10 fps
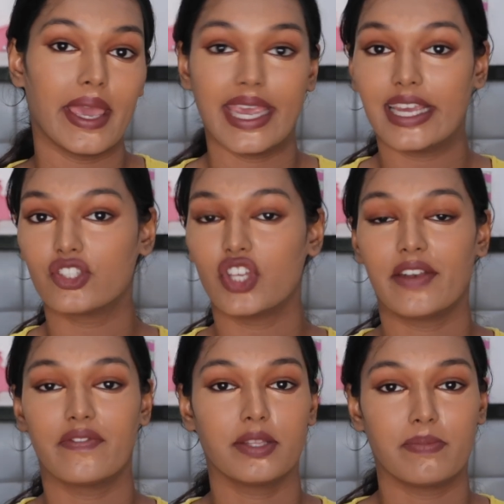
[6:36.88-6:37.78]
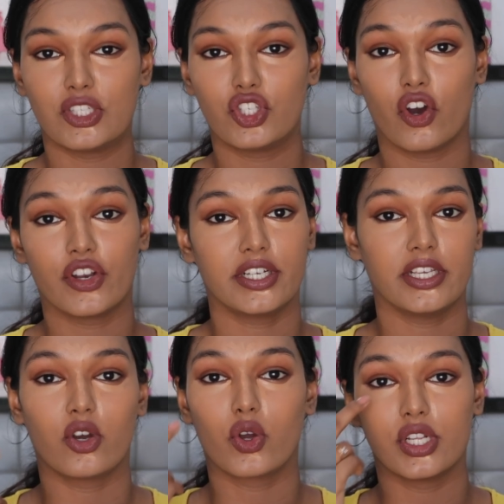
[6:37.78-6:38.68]
age, and with
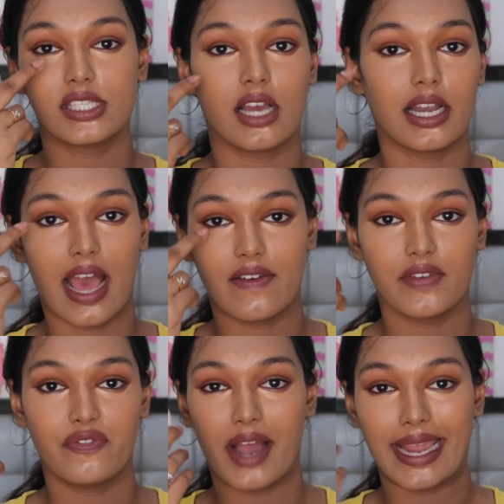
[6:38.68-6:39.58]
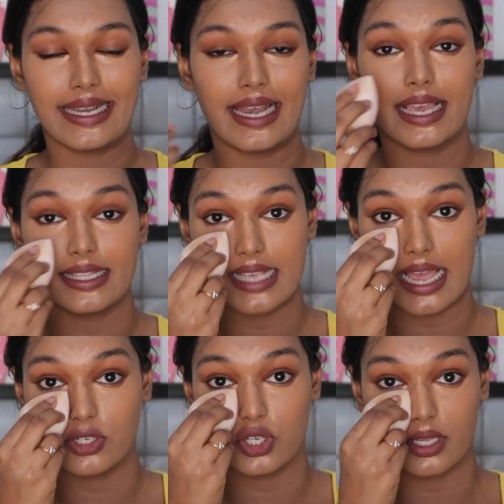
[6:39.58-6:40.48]
maturity you're going to start having fine lines
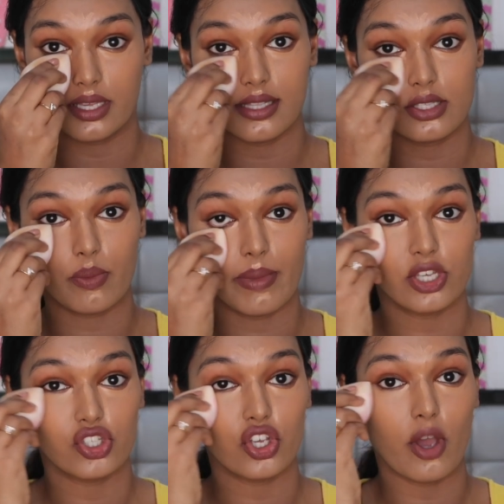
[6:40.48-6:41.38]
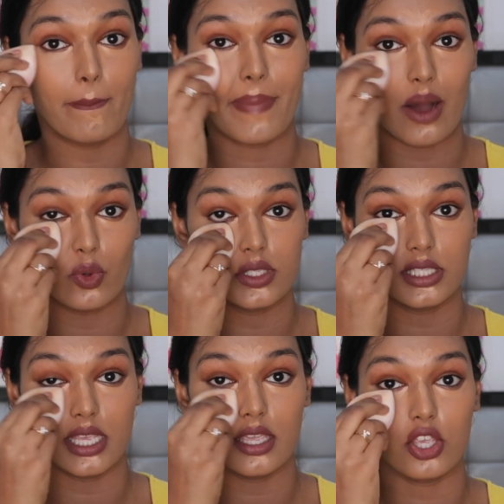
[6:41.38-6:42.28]
and wrinkles. So make sure you're
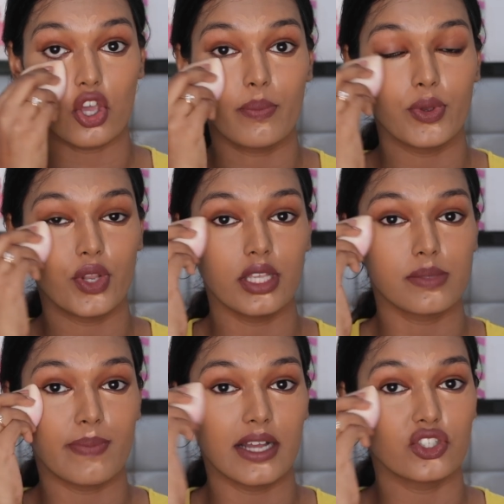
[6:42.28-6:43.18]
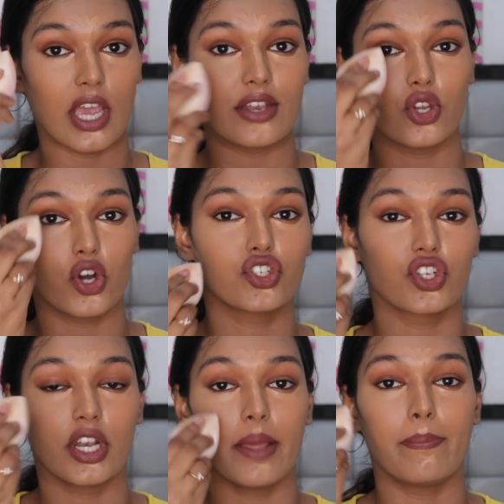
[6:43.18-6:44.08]
bouncing your beauty sponge and not
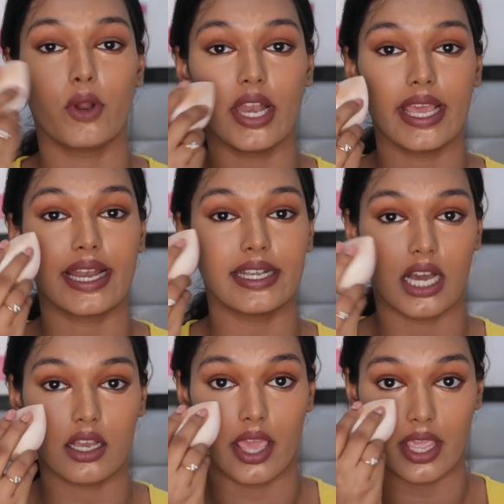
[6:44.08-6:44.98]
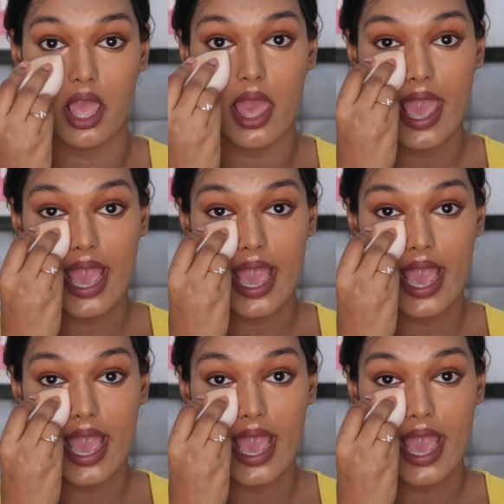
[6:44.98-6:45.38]
really pulling and tugging,